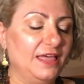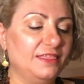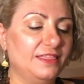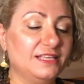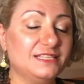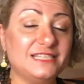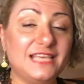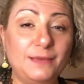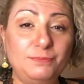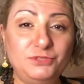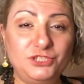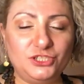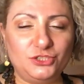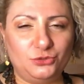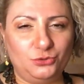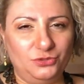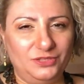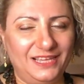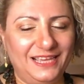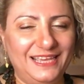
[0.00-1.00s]
The
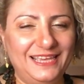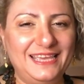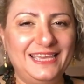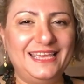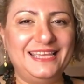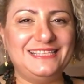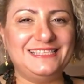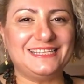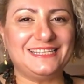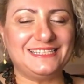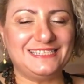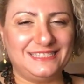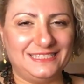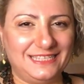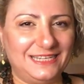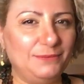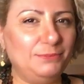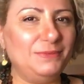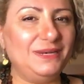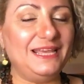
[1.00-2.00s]
subject today is
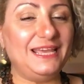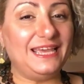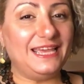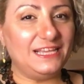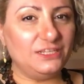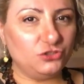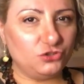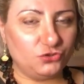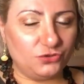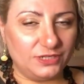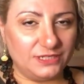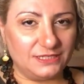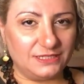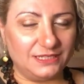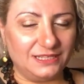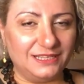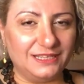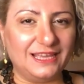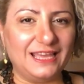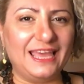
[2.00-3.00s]
extremely
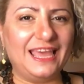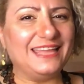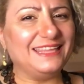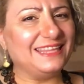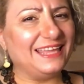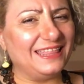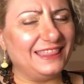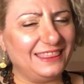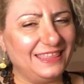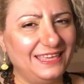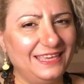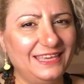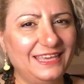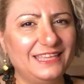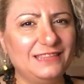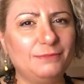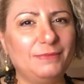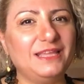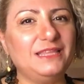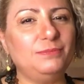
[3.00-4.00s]
interesting and I think
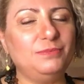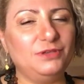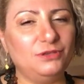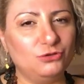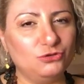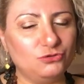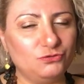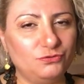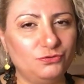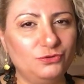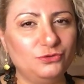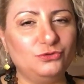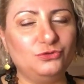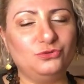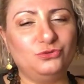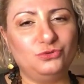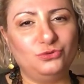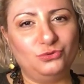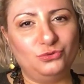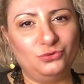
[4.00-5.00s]
it might be useful
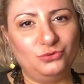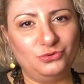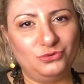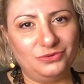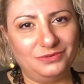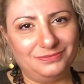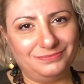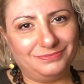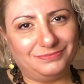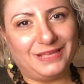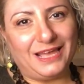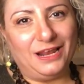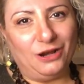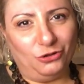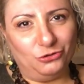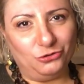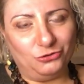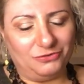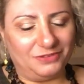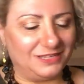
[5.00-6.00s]
to a
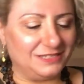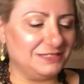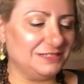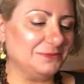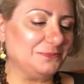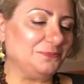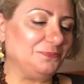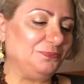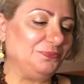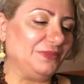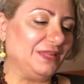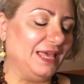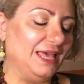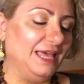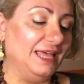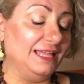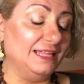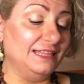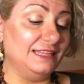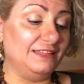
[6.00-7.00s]
lot of us.
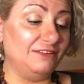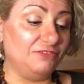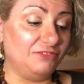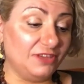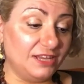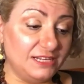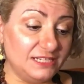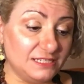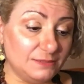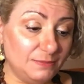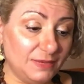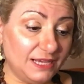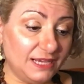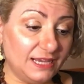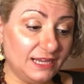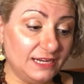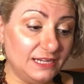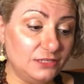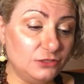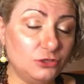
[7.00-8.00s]
Defense
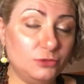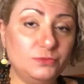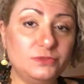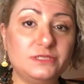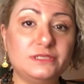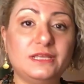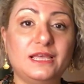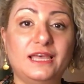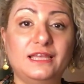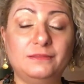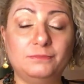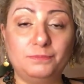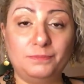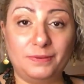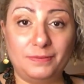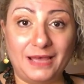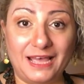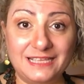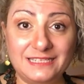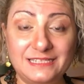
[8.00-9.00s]
mechanisms and
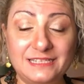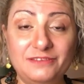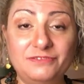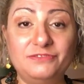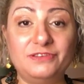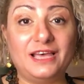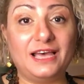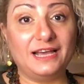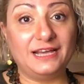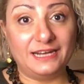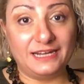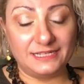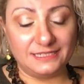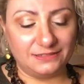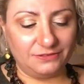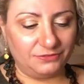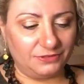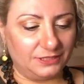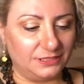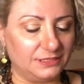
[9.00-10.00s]
passive
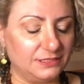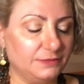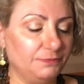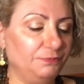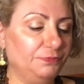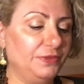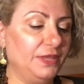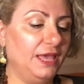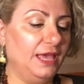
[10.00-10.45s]
aggressiveness.